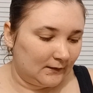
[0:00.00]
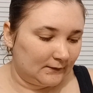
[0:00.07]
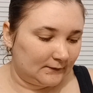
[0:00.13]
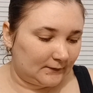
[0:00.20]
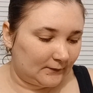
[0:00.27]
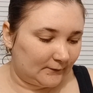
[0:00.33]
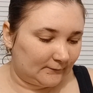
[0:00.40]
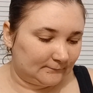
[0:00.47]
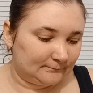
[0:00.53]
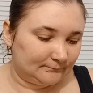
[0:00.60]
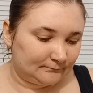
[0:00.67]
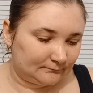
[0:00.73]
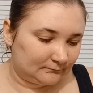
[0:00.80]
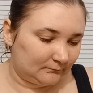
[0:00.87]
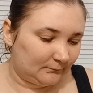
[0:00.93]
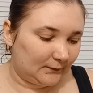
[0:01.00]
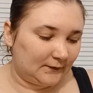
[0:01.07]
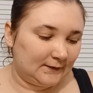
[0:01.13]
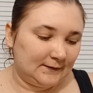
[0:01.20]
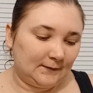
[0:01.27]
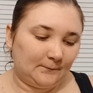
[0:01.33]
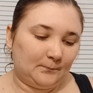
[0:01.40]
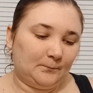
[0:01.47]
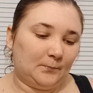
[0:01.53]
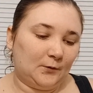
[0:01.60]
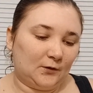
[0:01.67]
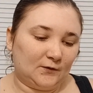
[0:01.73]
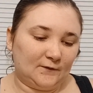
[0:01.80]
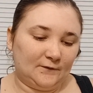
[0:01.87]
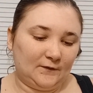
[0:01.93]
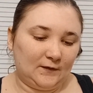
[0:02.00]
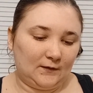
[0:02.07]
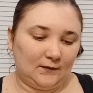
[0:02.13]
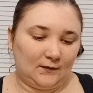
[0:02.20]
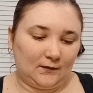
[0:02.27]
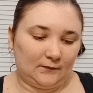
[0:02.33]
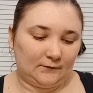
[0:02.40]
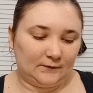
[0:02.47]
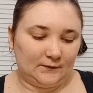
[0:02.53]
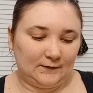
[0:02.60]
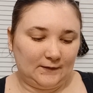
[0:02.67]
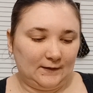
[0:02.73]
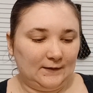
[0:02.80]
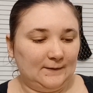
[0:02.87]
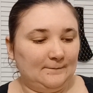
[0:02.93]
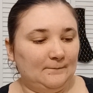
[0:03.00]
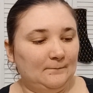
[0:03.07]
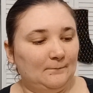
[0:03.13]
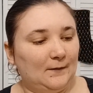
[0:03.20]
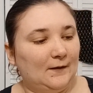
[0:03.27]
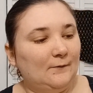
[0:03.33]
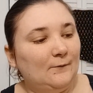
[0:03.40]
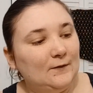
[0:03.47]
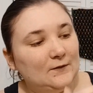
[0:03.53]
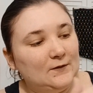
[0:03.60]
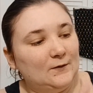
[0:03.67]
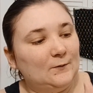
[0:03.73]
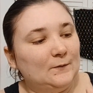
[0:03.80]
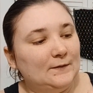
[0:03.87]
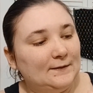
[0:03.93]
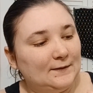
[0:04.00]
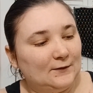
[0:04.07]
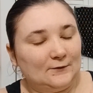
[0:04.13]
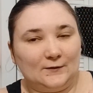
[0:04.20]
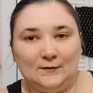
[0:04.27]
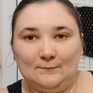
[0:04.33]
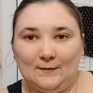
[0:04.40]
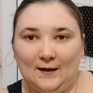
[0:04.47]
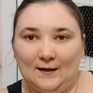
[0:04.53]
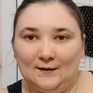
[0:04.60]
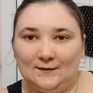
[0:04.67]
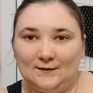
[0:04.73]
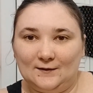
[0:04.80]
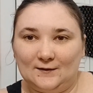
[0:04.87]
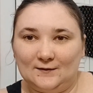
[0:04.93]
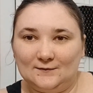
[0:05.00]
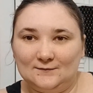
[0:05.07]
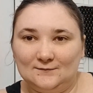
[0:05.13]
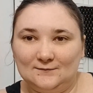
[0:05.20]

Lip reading: So, but this is a perfect color scheme, but I wish it was a green matte in here.